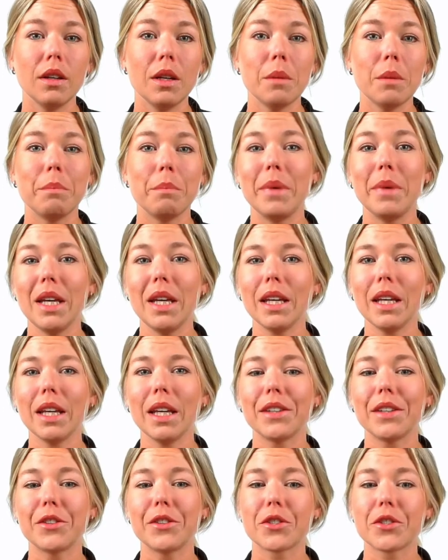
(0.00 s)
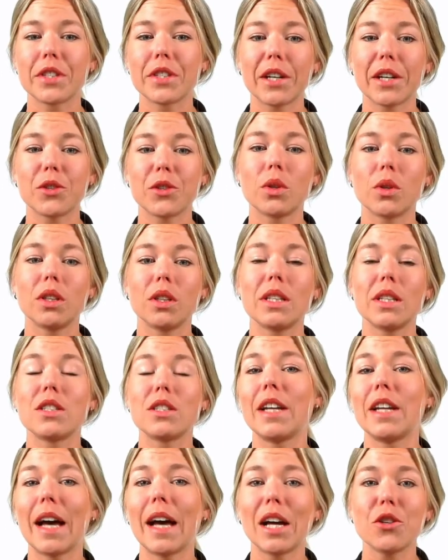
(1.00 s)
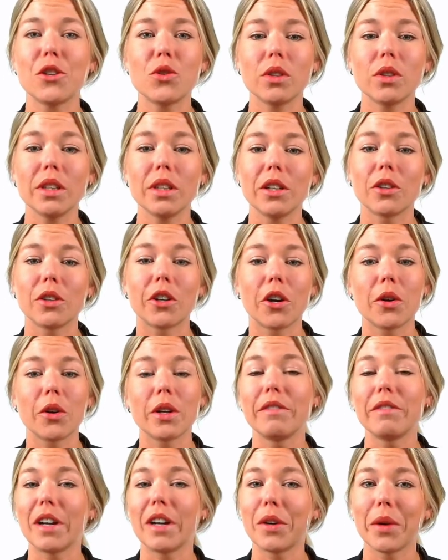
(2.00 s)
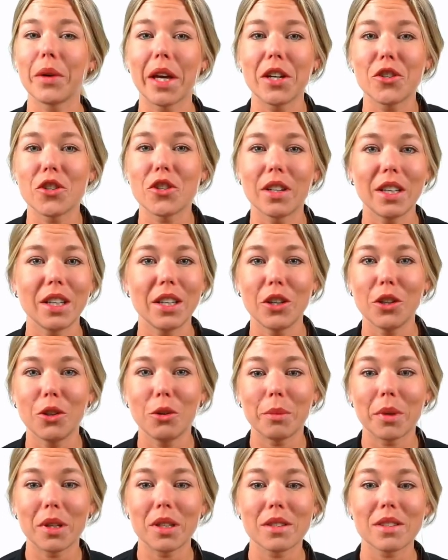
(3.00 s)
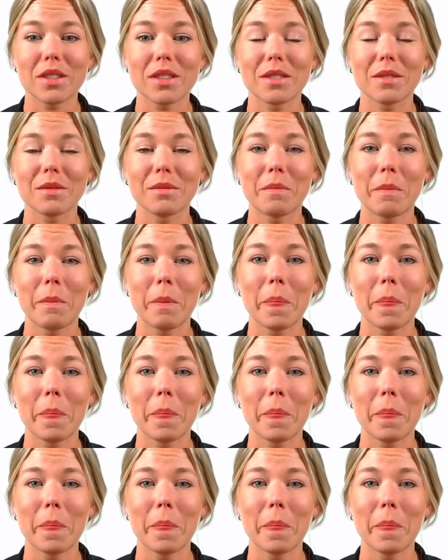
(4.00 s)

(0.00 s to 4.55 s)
Being intersexual is a naturally occurring variation in humans.